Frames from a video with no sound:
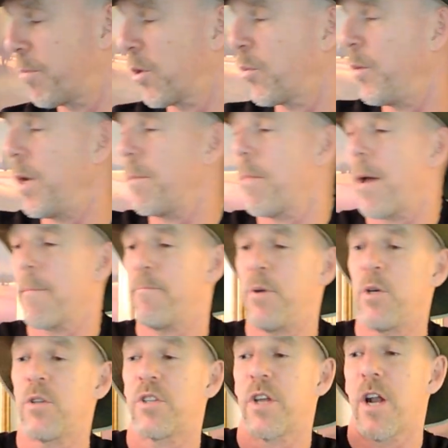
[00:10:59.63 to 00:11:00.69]
between my
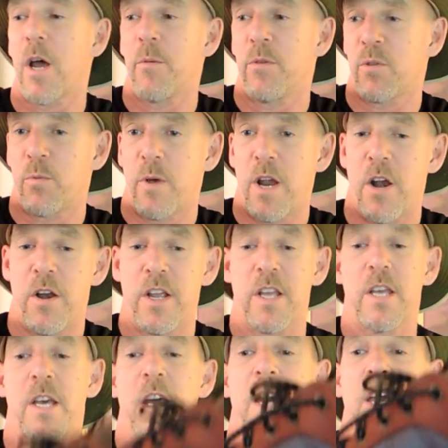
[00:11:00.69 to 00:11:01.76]
boot that I was wearing